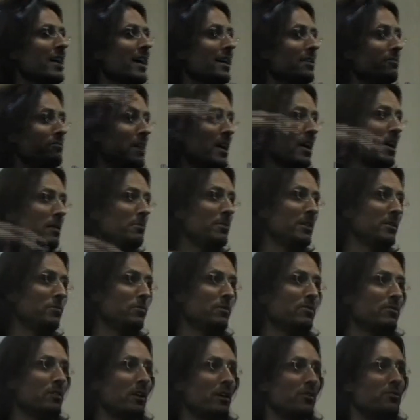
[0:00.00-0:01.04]
out of harmony
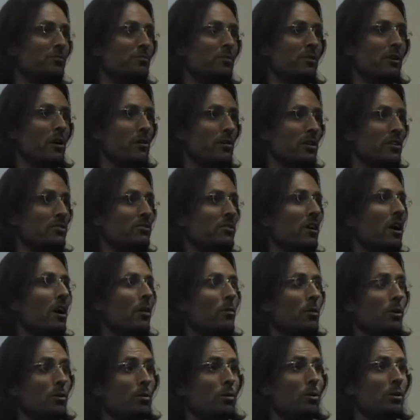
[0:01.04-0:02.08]
with God's priorities, I
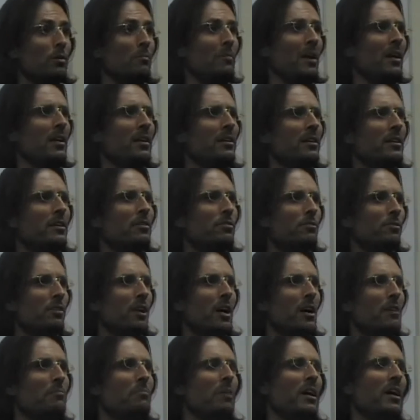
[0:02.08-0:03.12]
will automatically
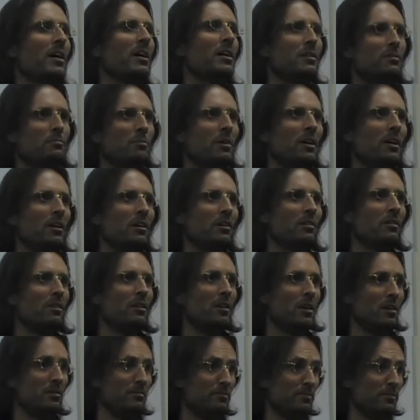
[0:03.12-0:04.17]
create pain in my own
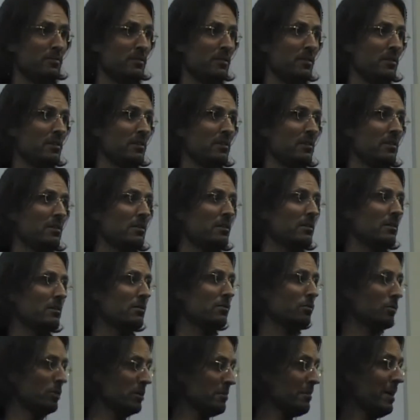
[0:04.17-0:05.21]
life.
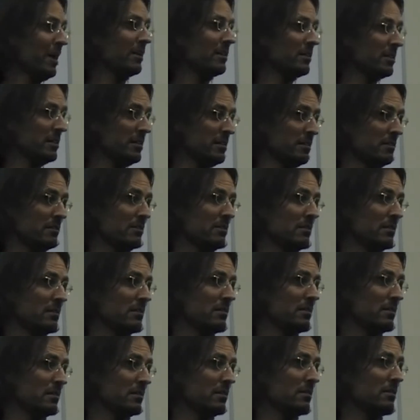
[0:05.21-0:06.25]
Mm. Automatically.
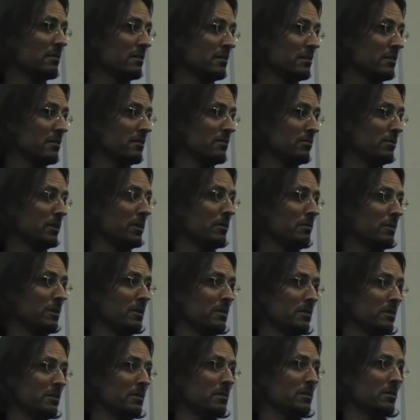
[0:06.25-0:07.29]
So is that the
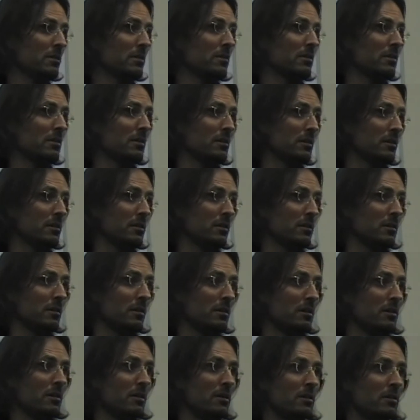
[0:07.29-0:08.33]
same as the top ten
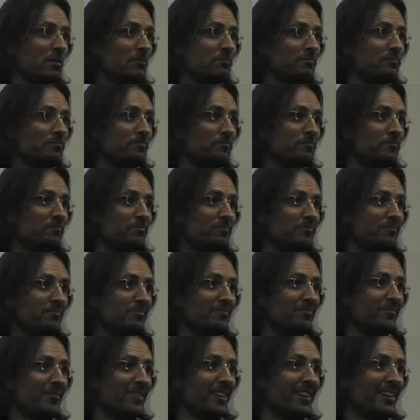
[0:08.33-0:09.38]
that they
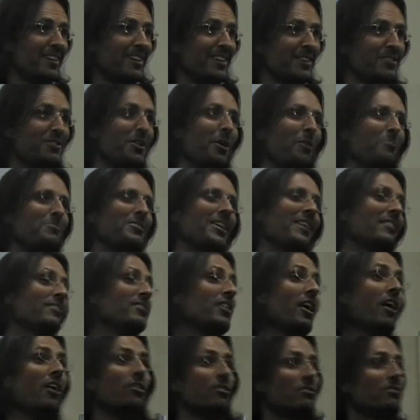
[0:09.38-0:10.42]
the top ten?
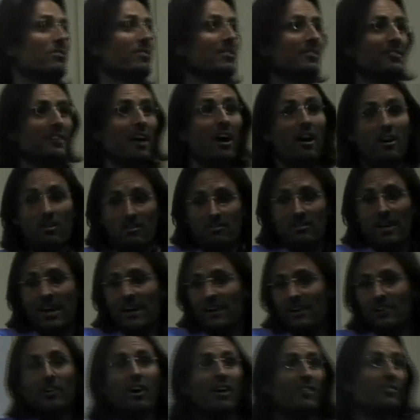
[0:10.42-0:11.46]
No, no, they
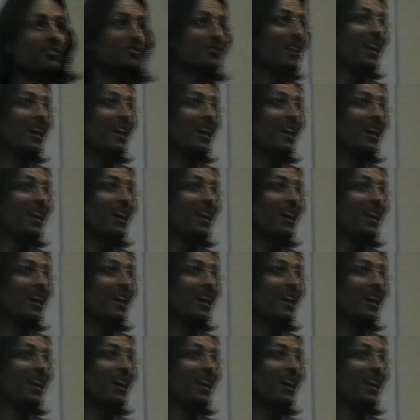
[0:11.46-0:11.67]
are not the